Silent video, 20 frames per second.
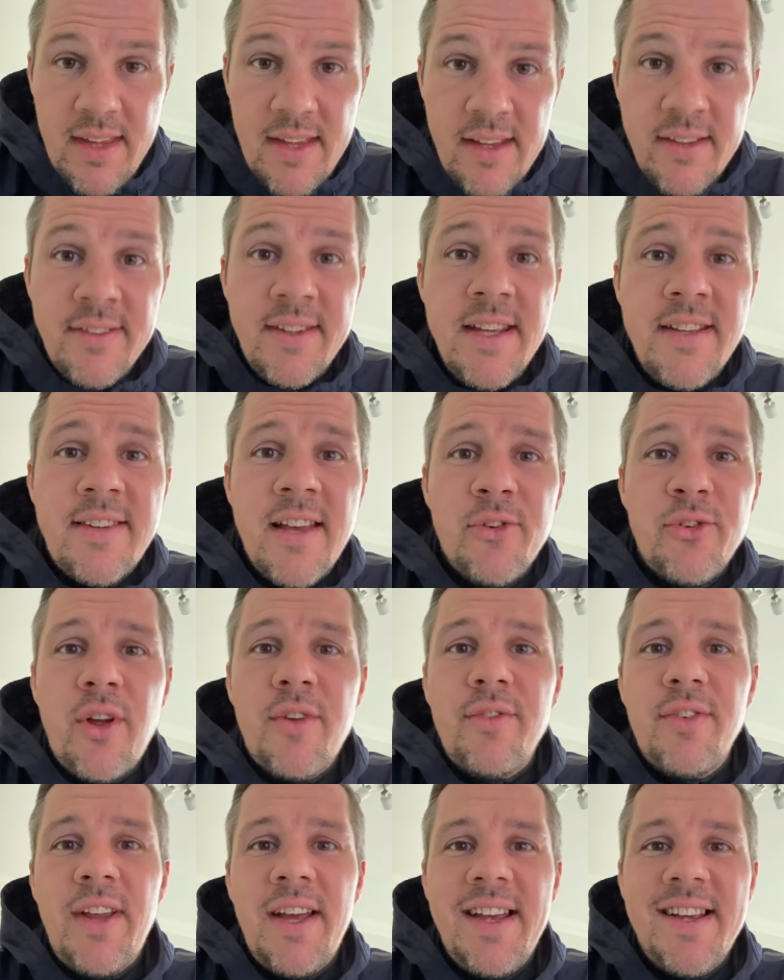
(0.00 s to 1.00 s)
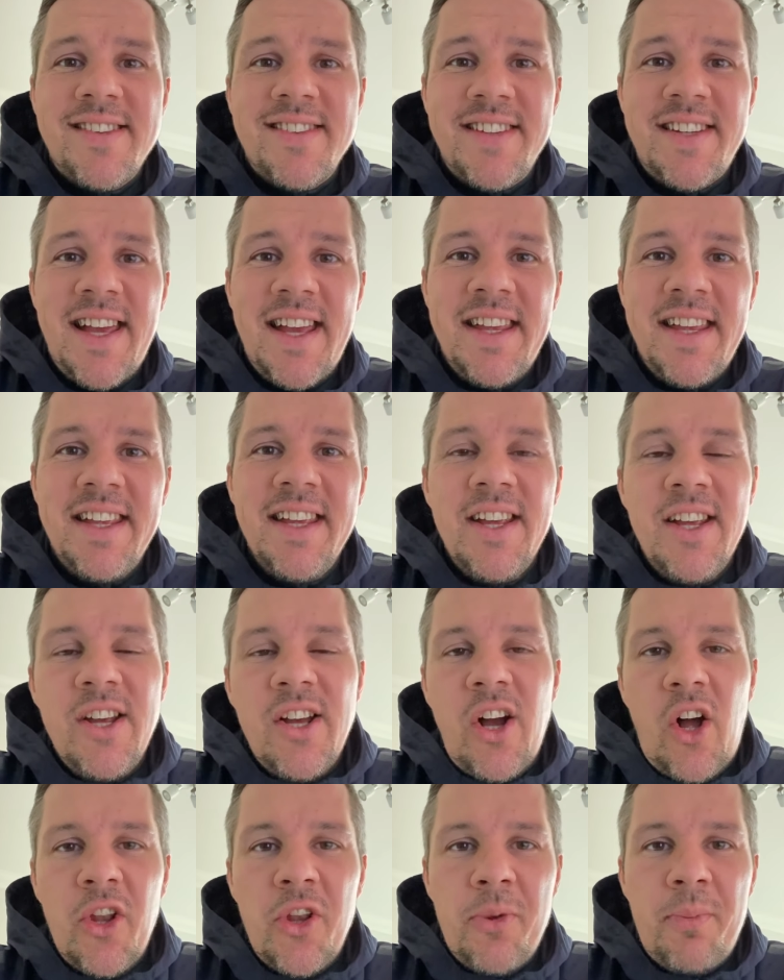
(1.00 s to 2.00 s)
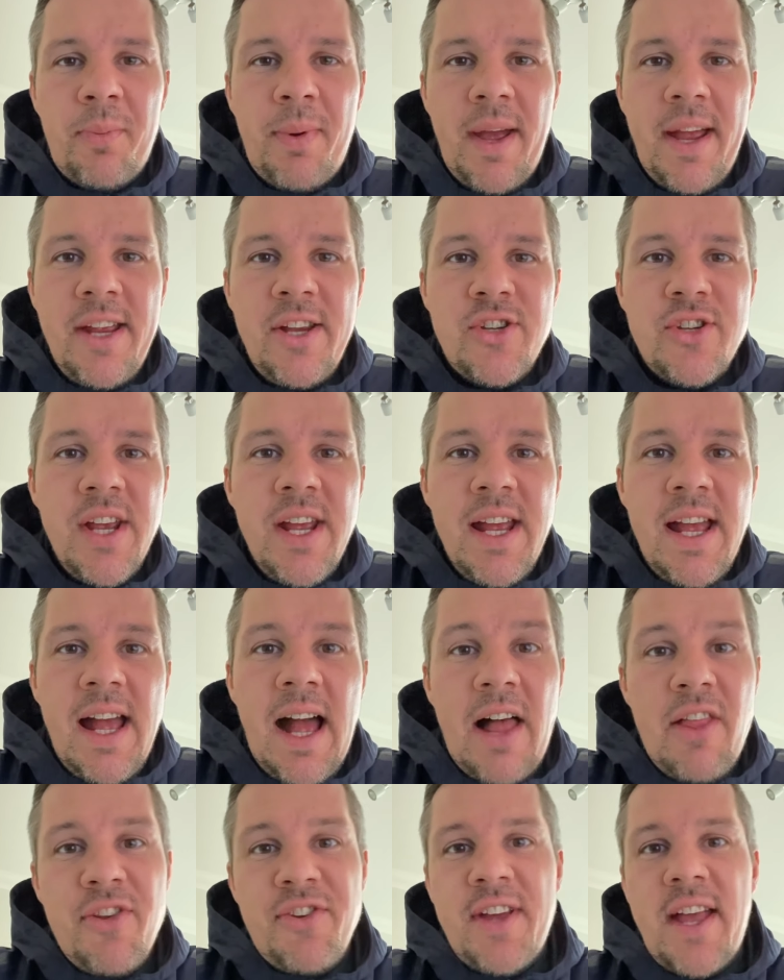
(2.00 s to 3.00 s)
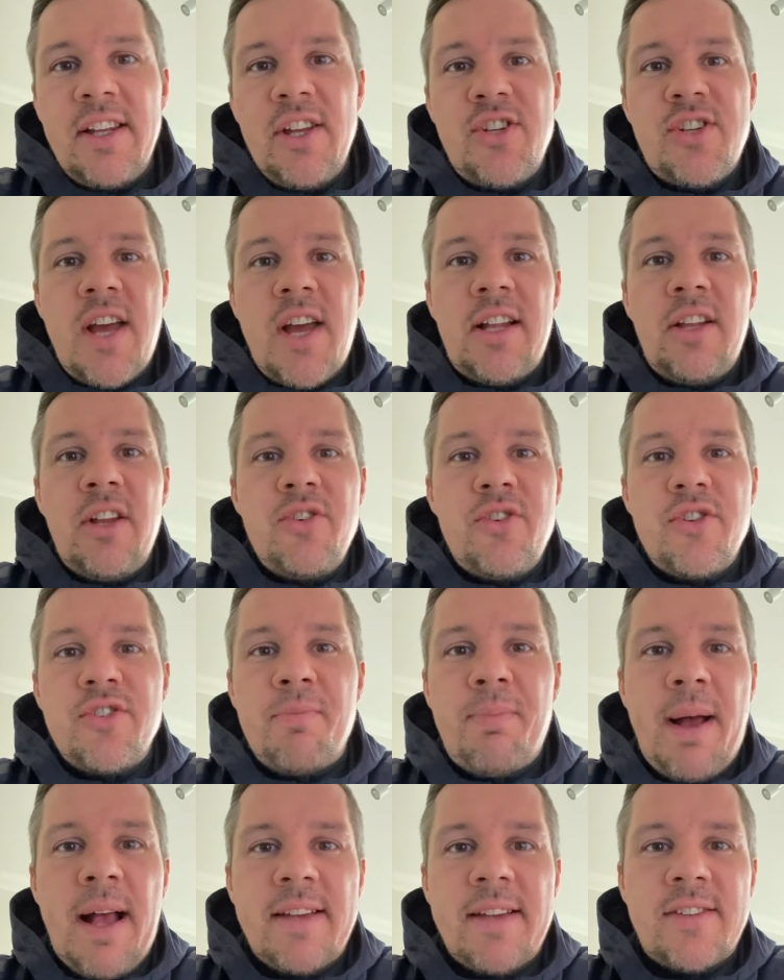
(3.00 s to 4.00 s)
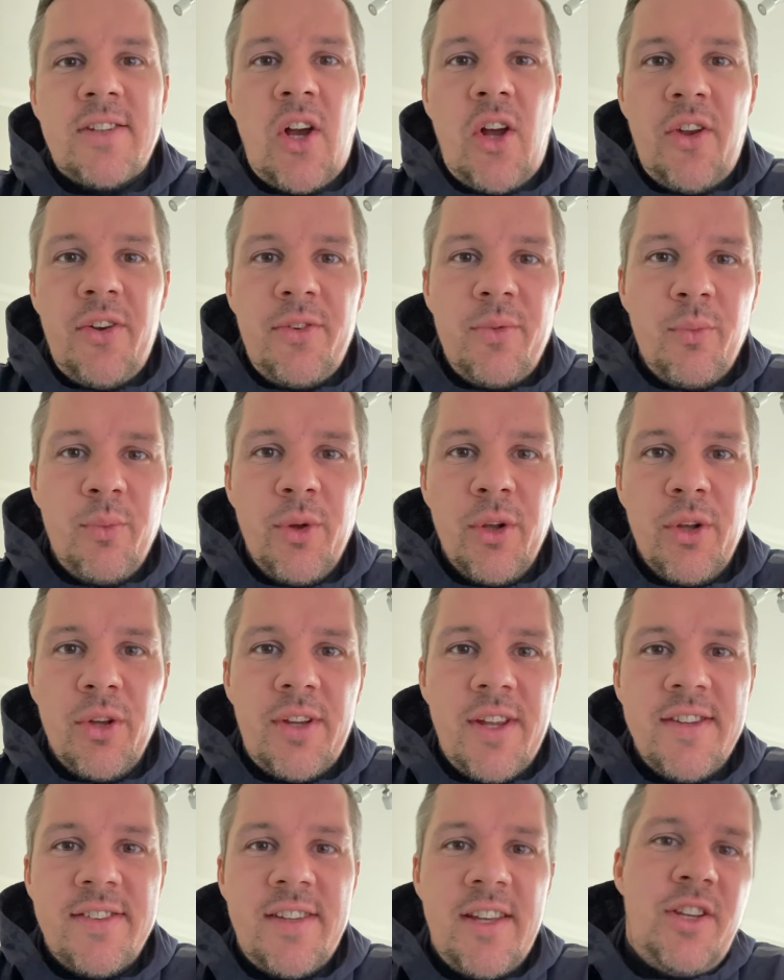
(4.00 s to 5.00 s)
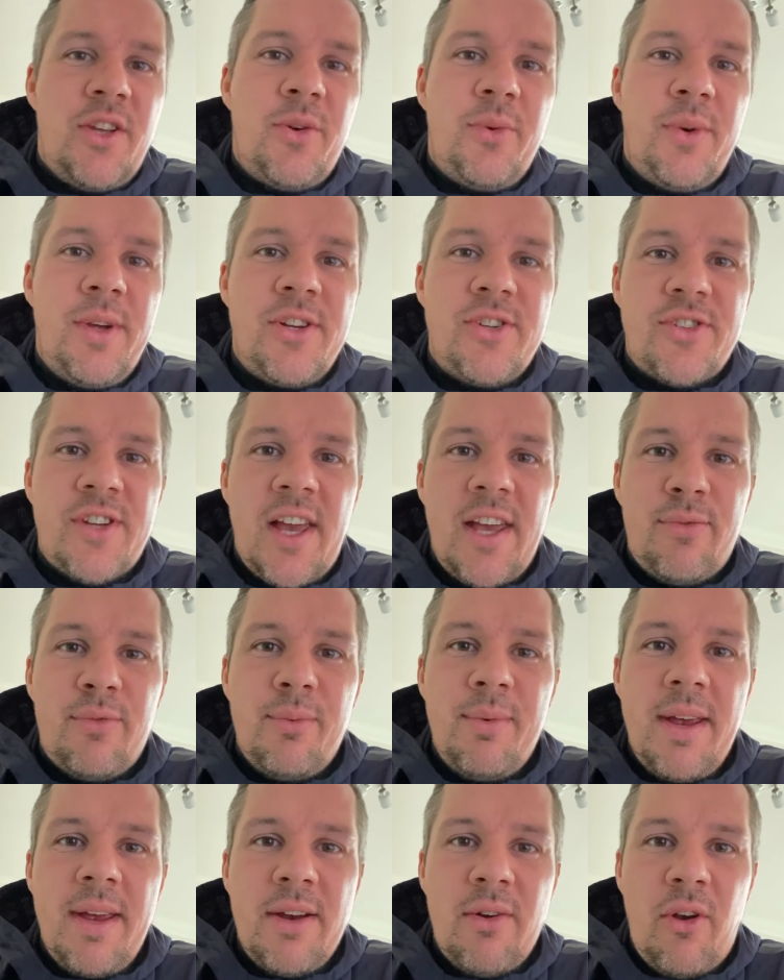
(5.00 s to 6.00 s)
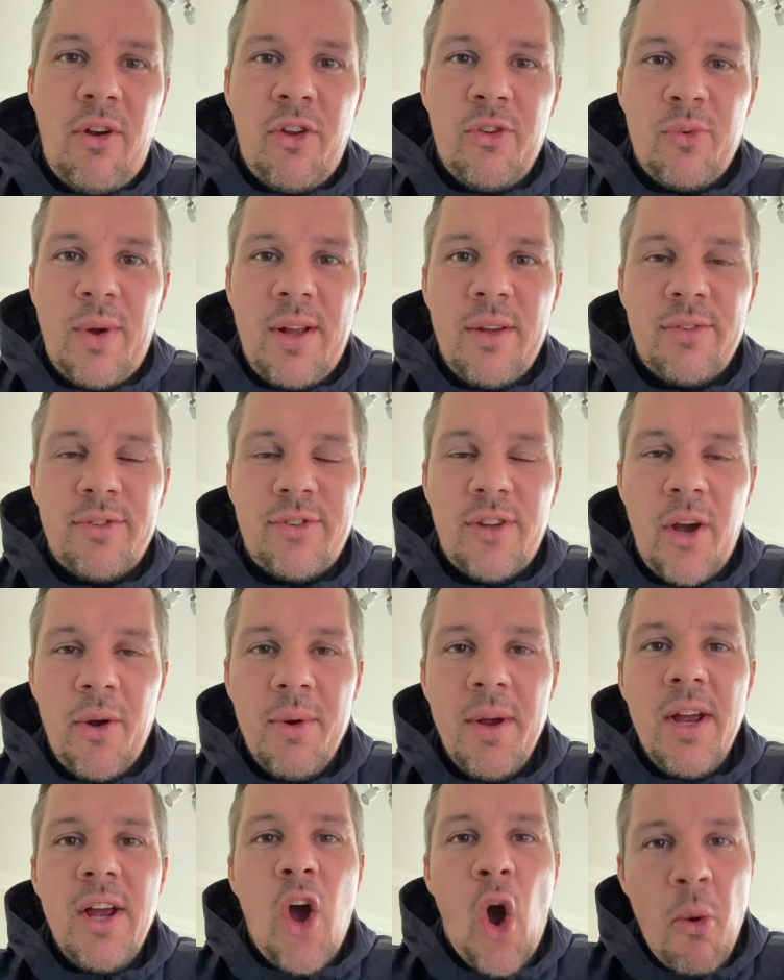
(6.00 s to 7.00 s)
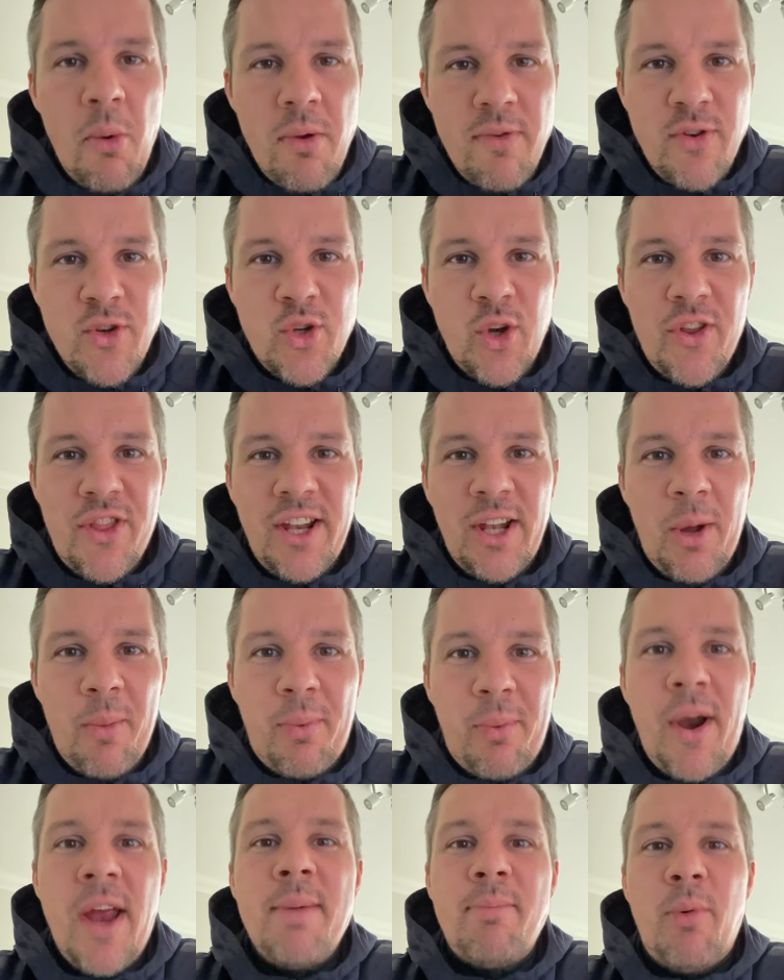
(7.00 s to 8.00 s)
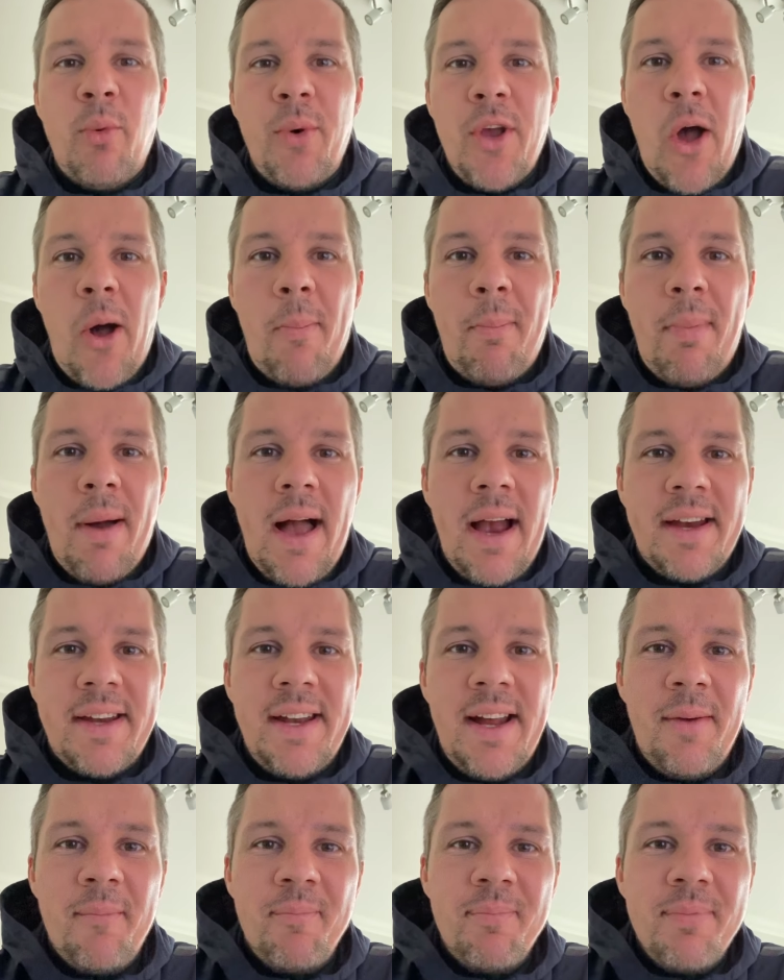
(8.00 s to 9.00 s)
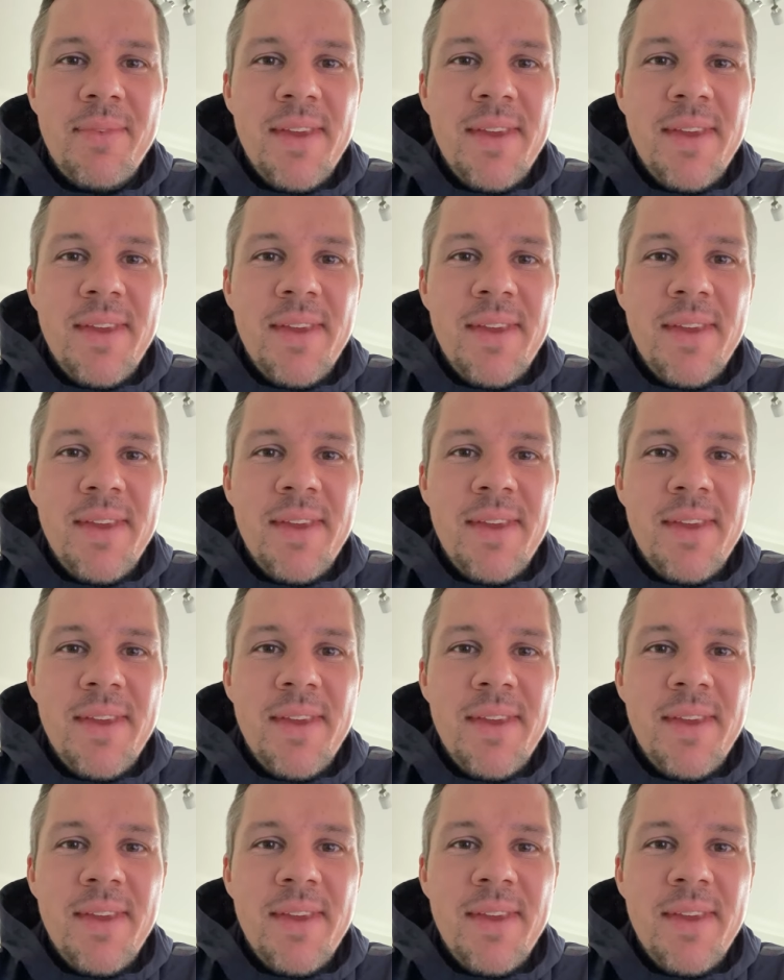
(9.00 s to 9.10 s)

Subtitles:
details of later today on the page. And the daily challenges and pass it on will continue each day from here on as well. So hope you've enjoyed the little break, but we are back now.